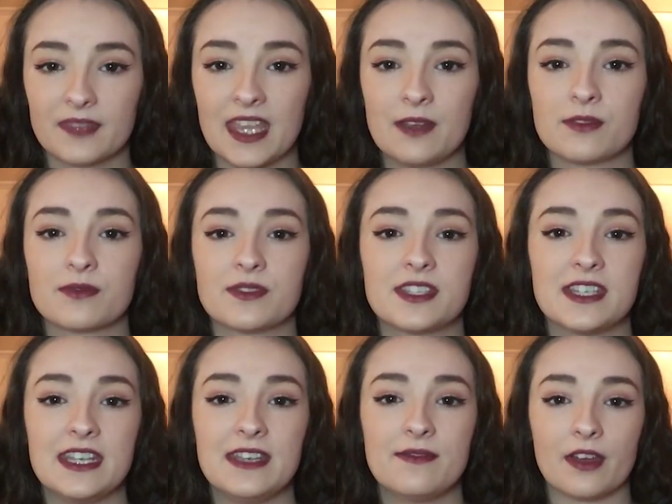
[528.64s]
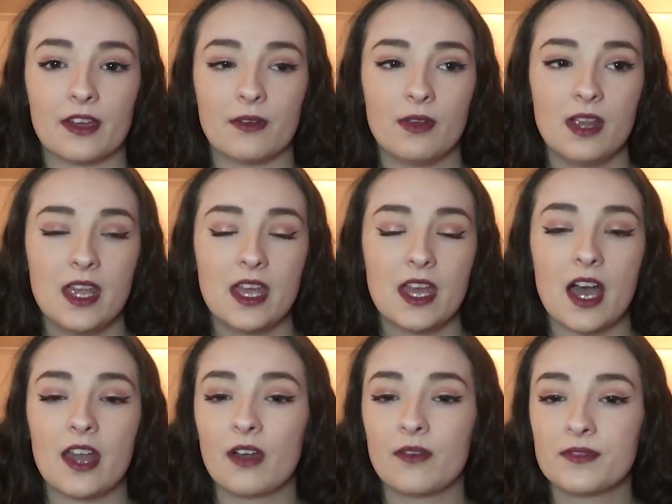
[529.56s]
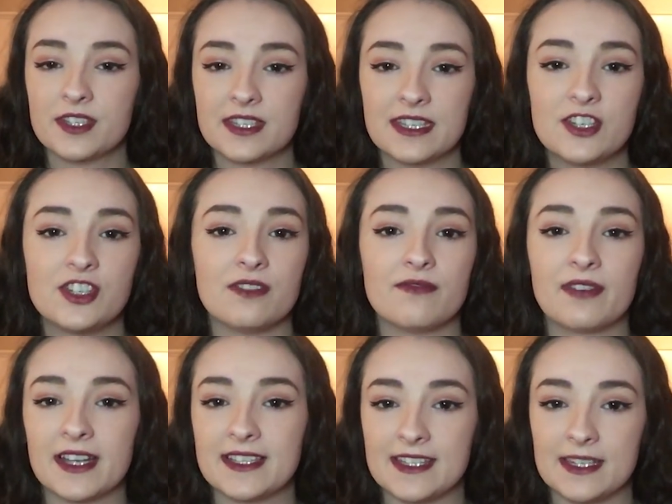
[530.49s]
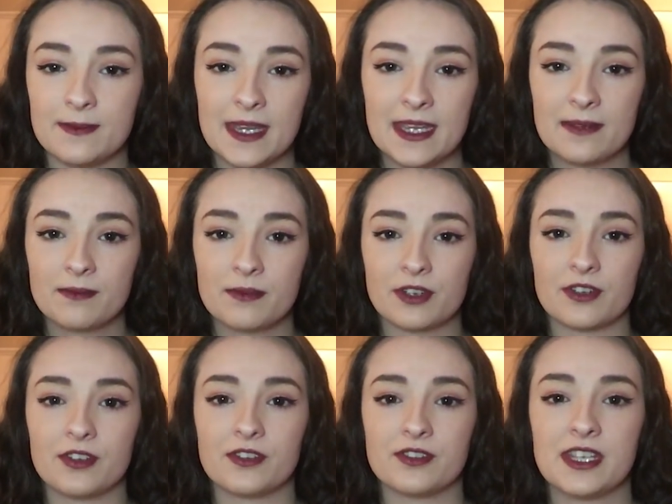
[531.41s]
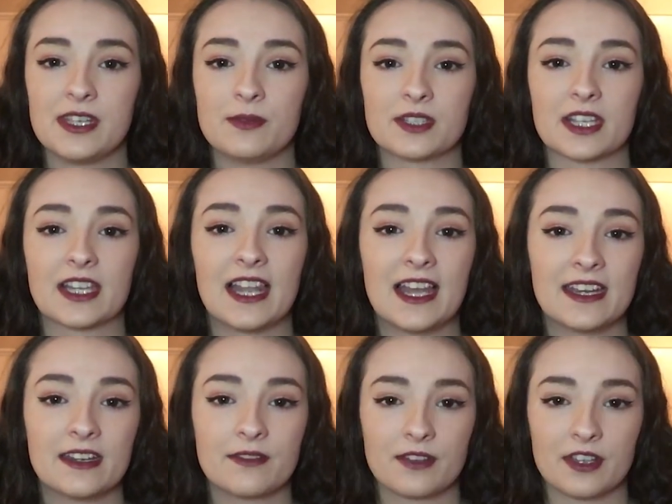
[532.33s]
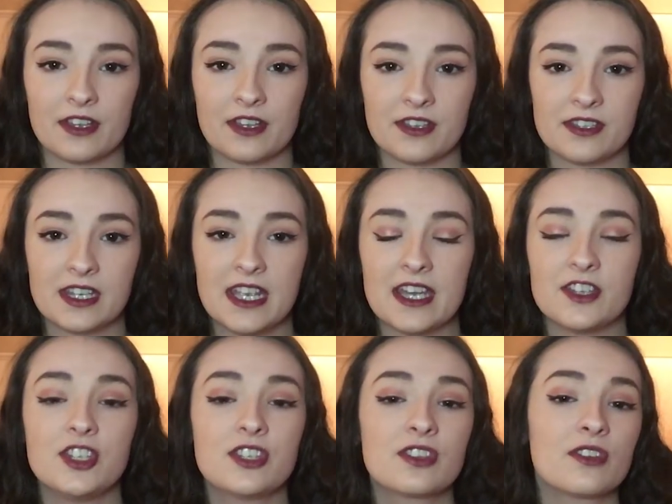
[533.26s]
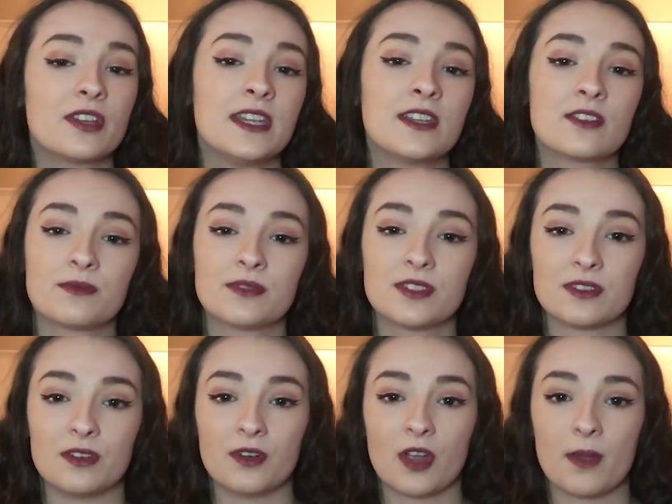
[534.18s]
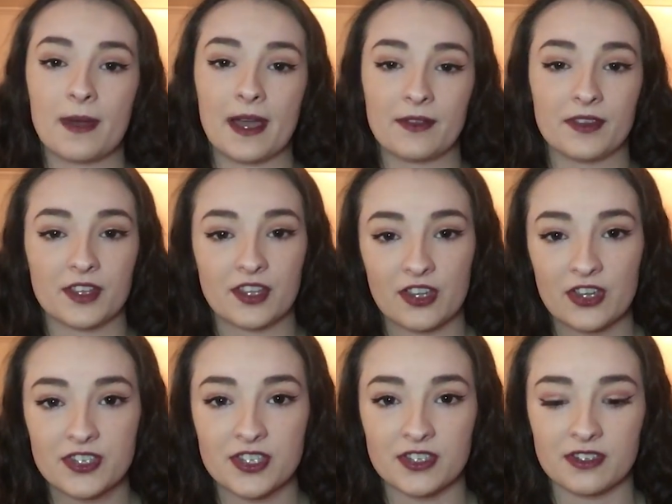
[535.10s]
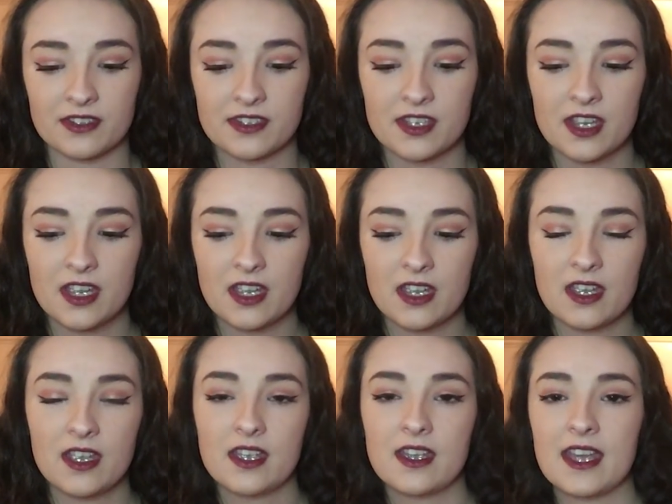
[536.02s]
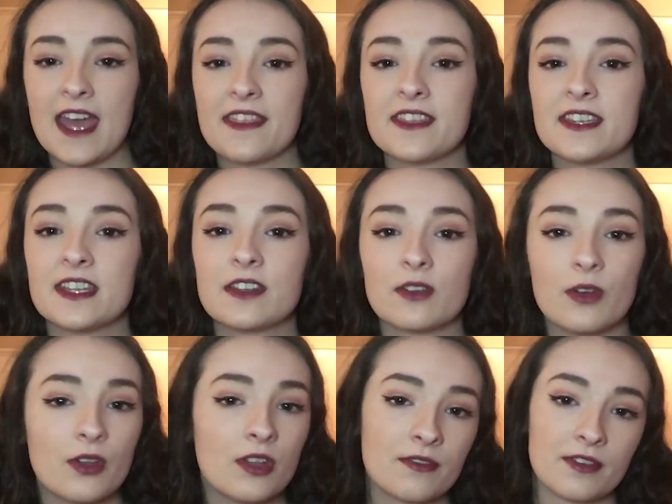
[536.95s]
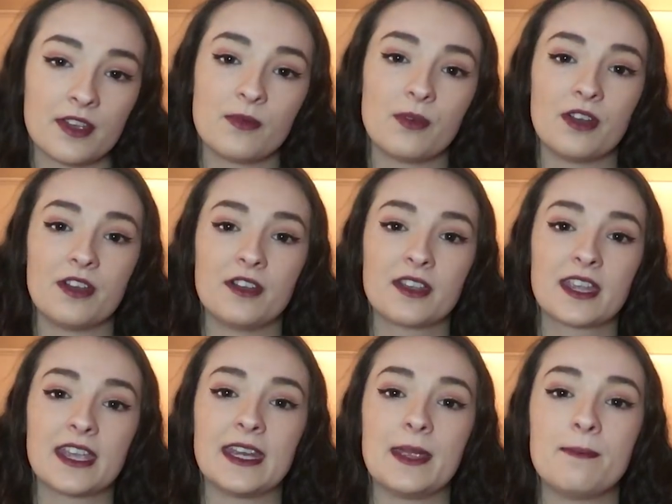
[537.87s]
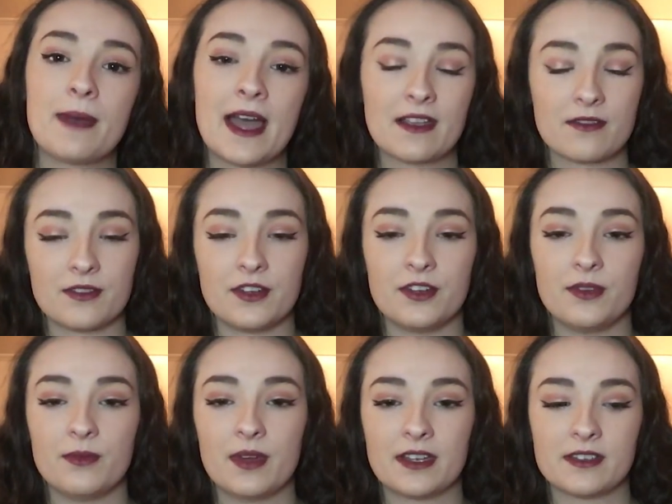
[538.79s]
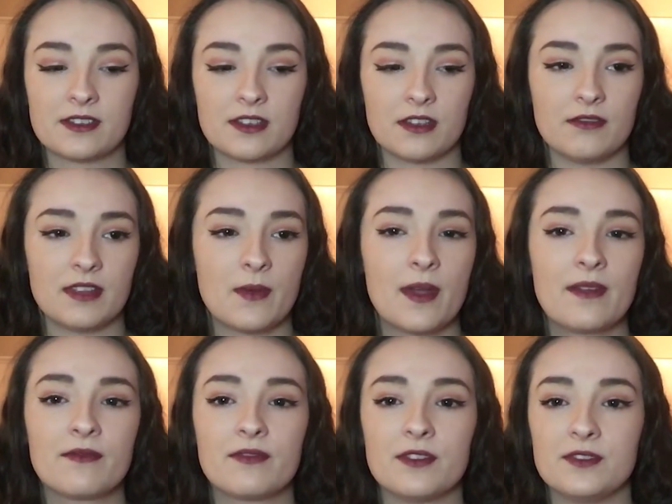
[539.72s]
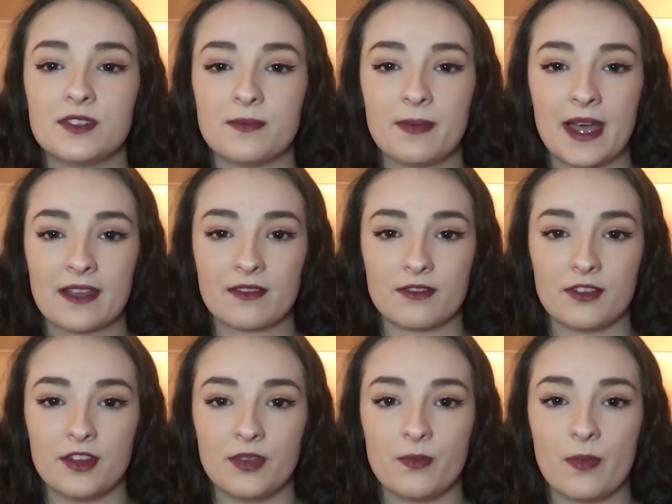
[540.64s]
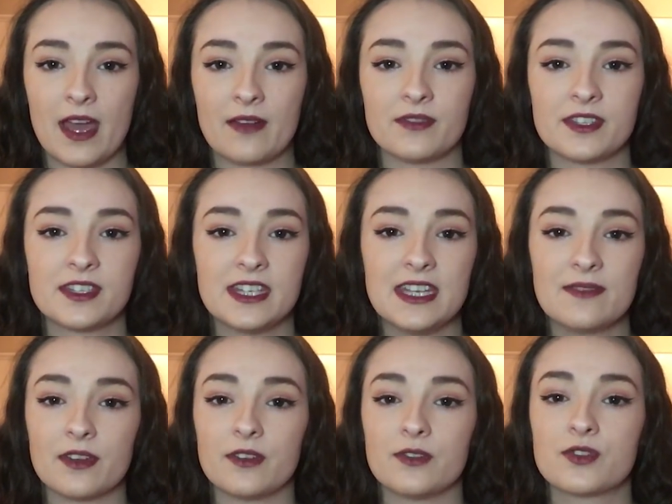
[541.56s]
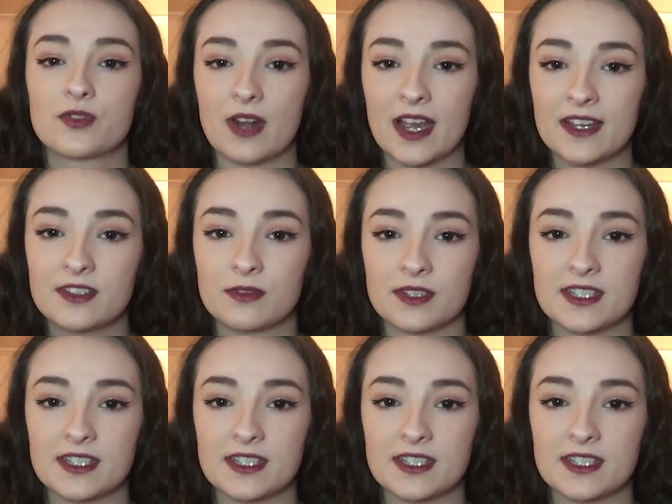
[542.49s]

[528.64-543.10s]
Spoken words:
It was Restivo, and obviously she invited him in because he was a client of hers, and she thought he'd come to talk about the curtains. Heather did all of her work in a back room, and so they went through to the back room and Restivo tried to